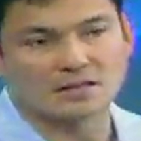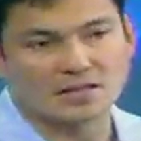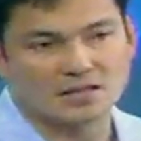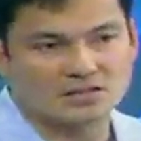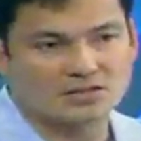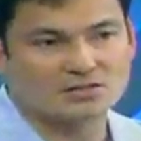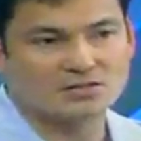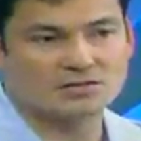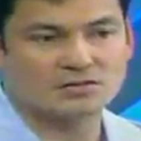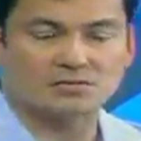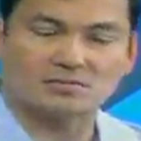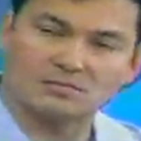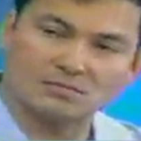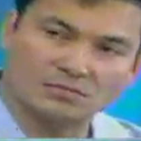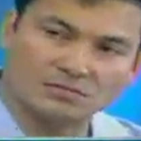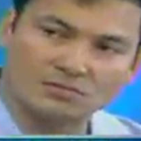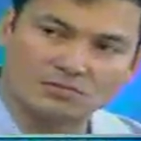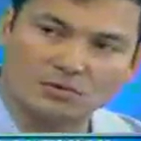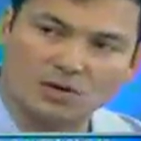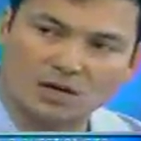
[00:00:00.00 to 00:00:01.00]
that's
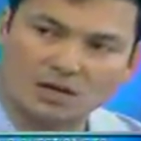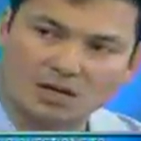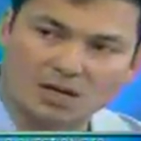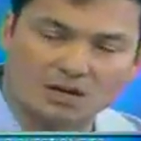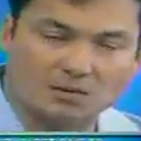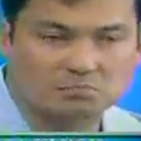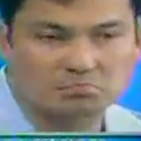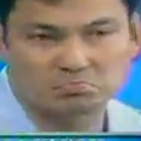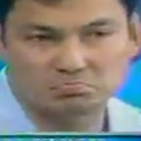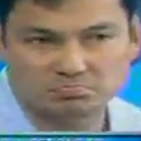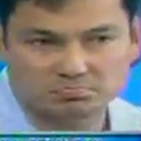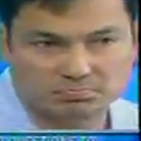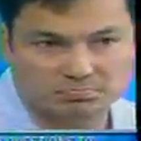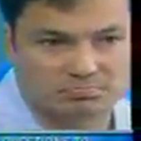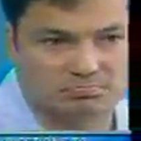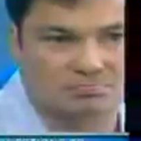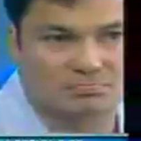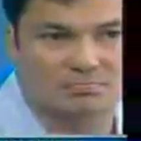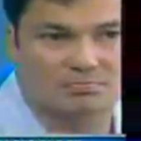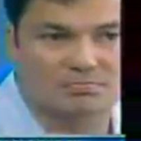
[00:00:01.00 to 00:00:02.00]
why I
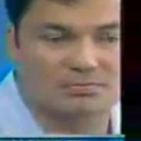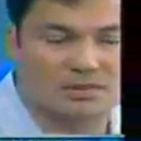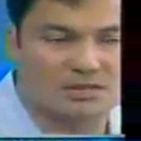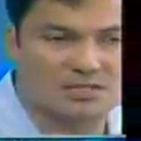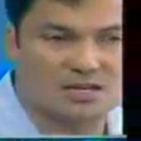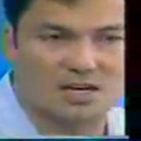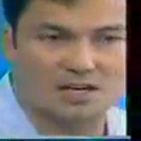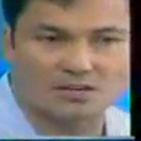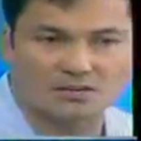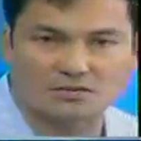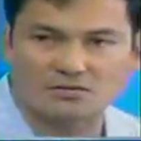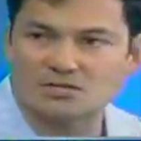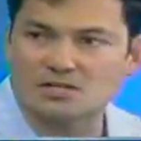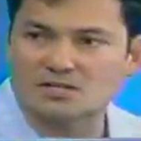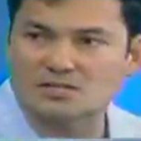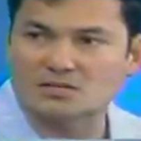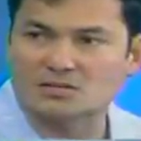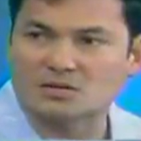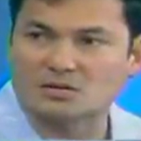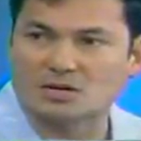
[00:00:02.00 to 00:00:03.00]
decided to
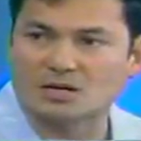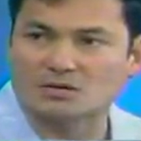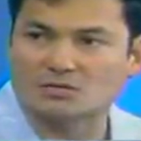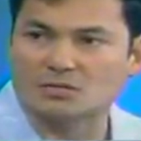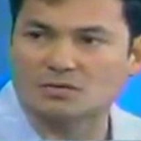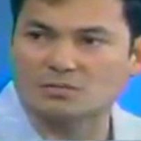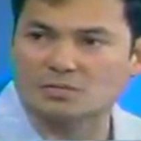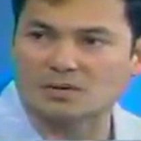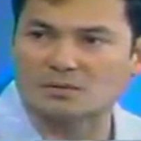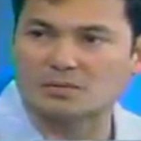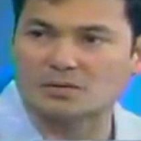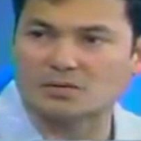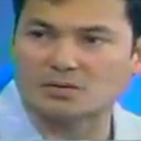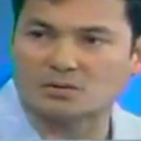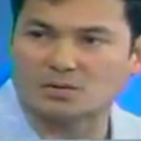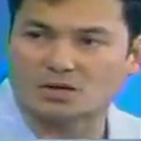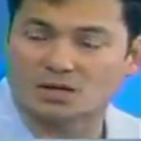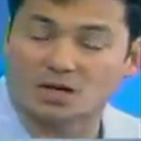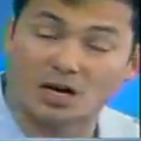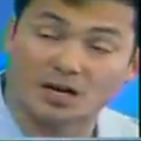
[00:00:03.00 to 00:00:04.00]
just go out with people who
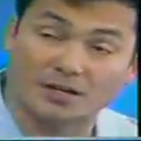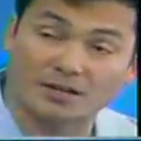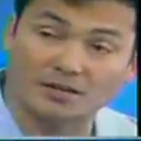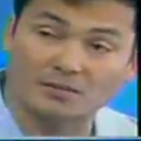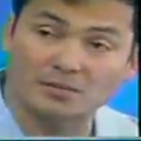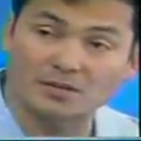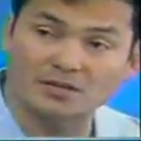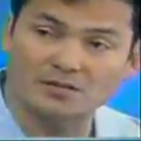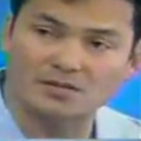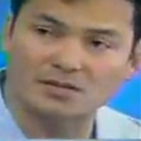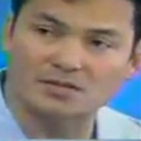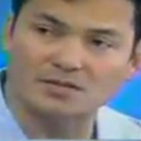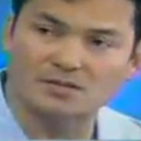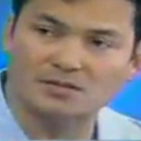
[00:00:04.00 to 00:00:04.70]
are not in the business.